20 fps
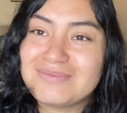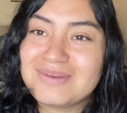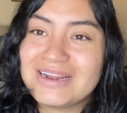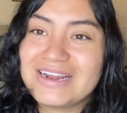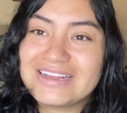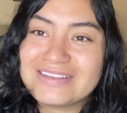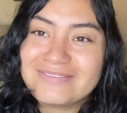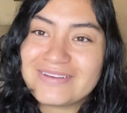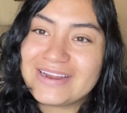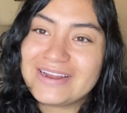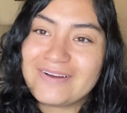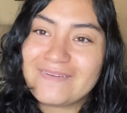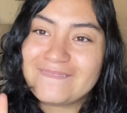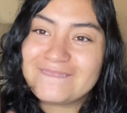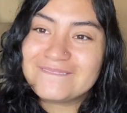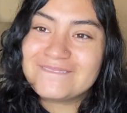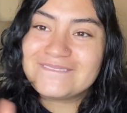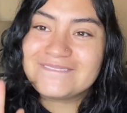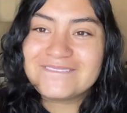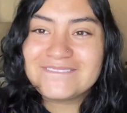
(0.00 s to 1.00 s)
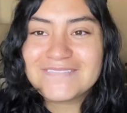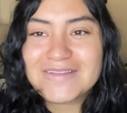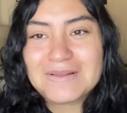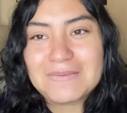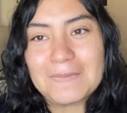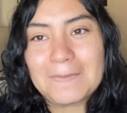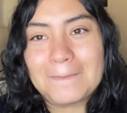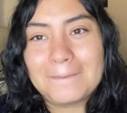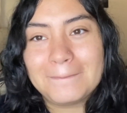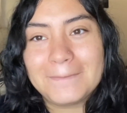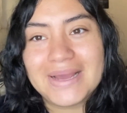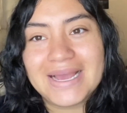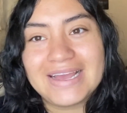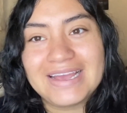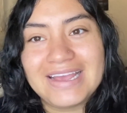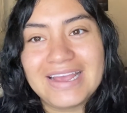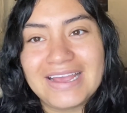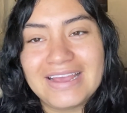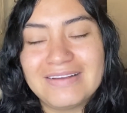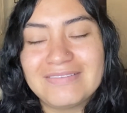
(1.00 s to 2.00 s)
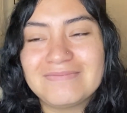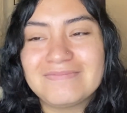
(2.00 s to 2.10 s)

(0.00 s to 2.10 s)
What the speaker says: my next video. Bye.